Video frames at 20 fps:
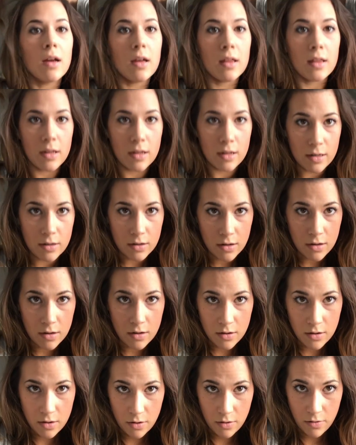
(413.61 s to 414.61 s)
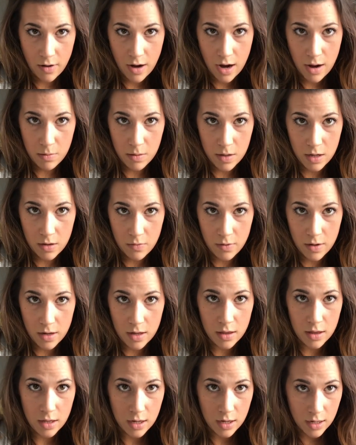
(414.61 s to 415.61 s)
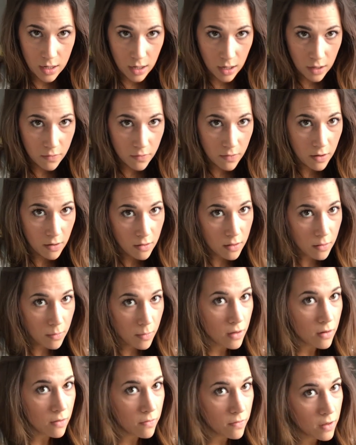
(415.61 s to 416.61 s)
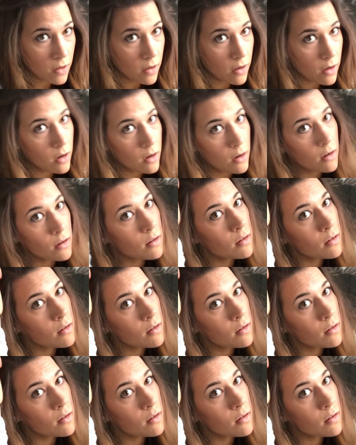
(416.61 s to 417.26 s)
and then grabbing with the index finger and the middle finger.